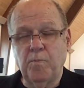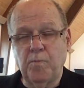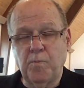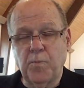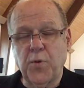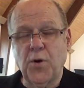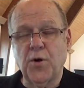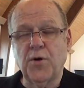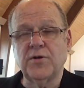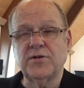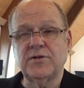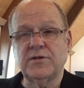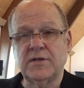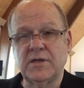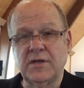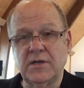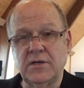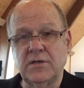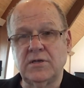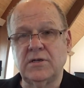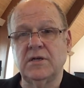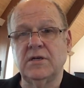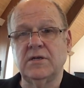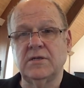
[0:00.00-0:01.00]

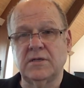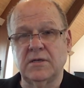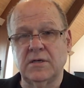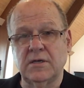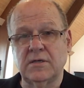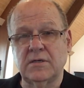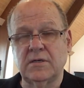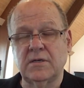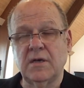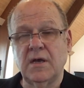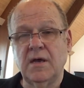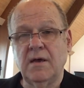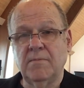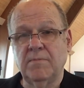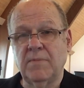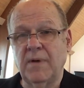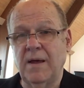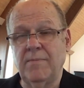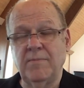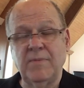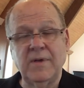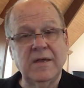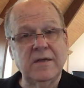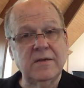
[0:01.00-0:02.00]
person, Jesus,
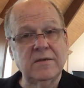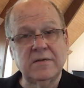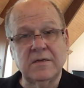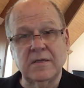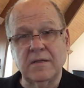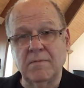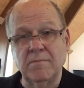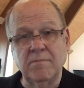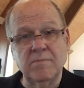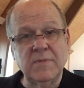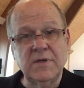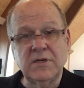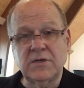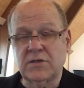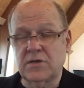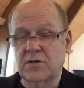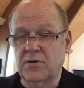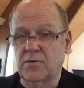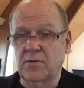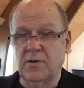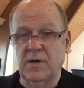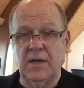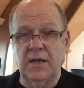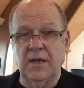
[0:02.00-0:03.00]
by means of the
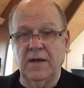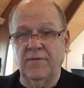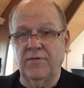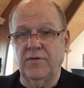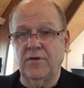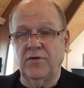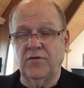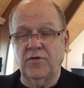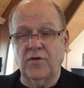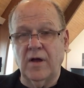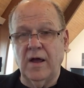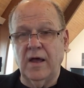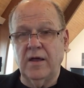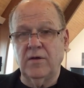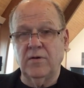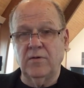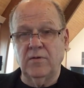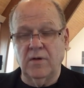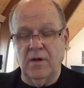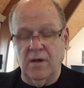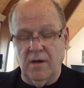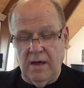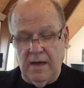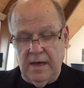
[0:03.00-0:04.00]
mystery of the
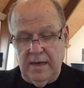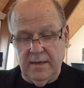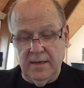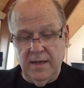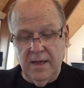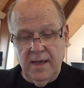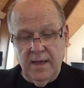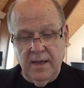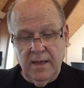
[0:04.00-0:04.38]
triune God,